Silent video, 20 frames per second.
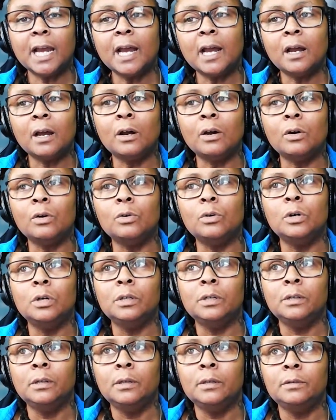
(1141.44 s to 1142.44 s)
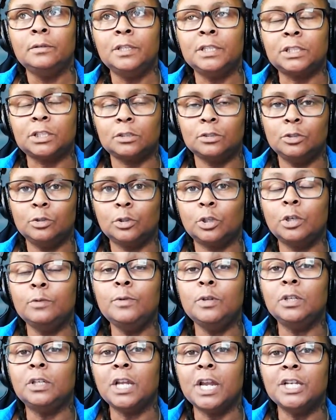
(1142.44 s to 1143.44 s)
is how this
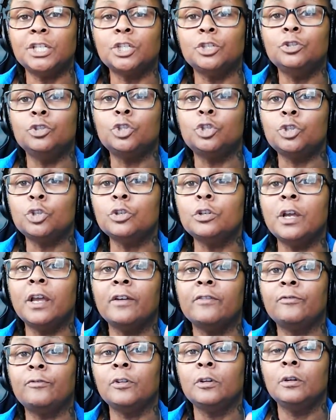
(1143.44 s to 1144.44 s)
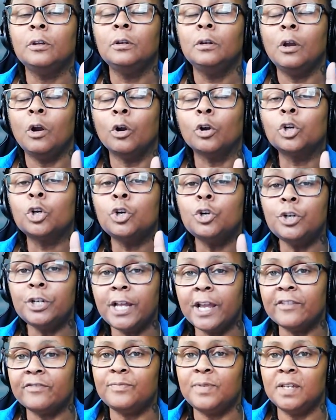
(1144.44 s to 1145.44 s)
communication should have or
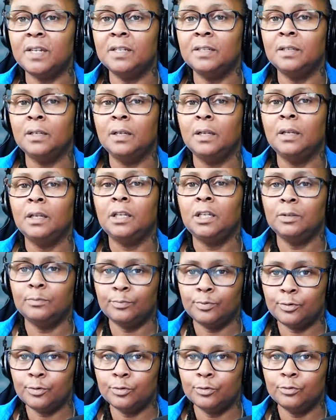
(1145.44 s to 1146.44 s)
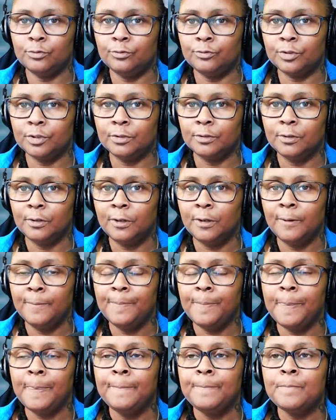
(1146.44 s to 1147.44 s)
could have been improved.
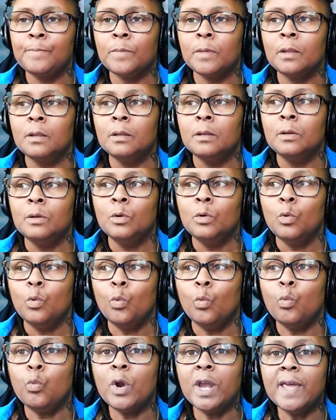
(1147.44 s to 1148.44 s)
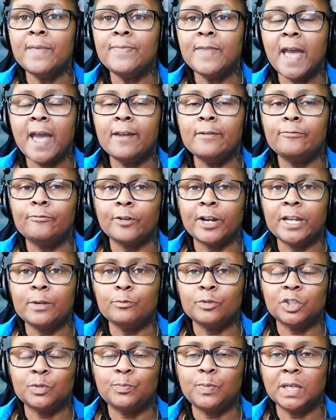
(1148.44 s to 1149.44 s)
When that
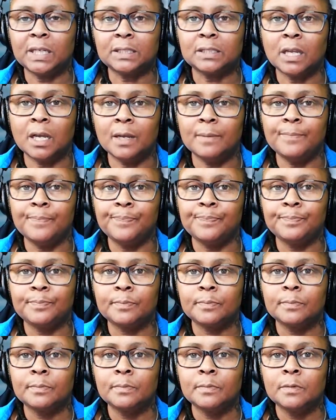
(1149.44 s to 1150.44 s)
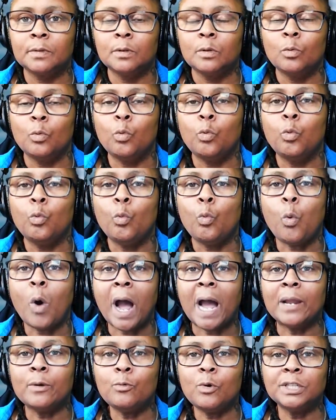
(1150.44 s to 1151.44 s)
freight was picked up,
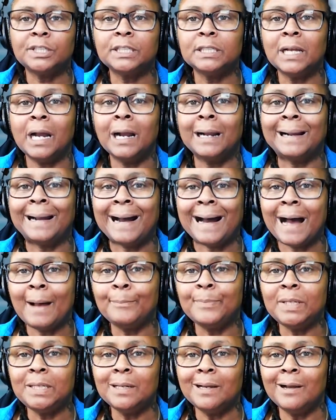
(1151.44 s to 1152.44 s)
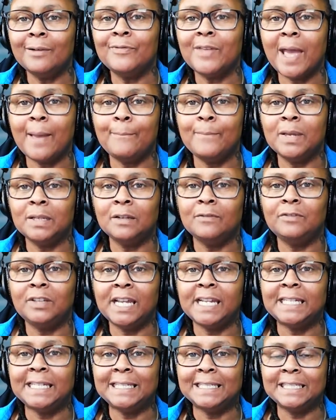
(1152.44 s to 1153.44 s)
why wasn't a copy of that bill of
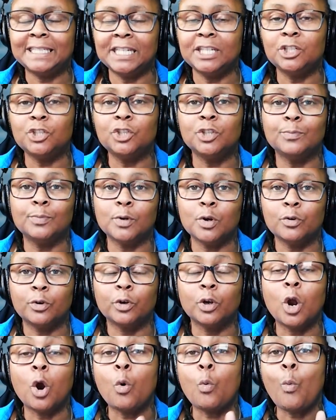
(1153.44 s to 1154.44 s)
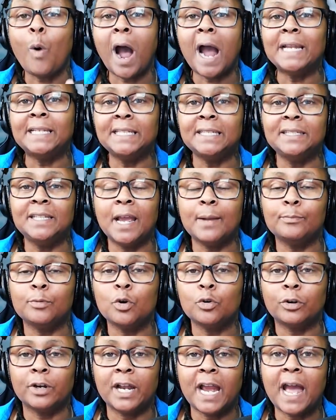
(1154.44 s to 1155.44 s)
lading sent to the broker? Or why didn't that
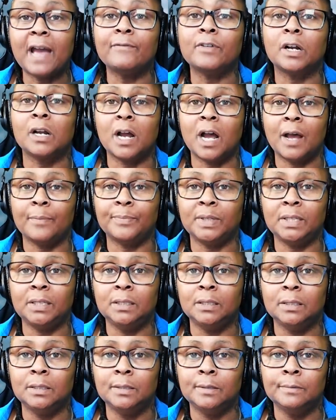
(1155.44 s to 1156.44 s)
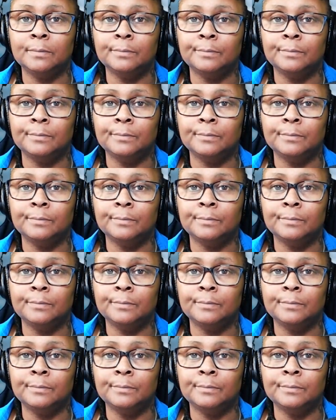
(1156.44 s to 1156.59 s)
broker have a copy?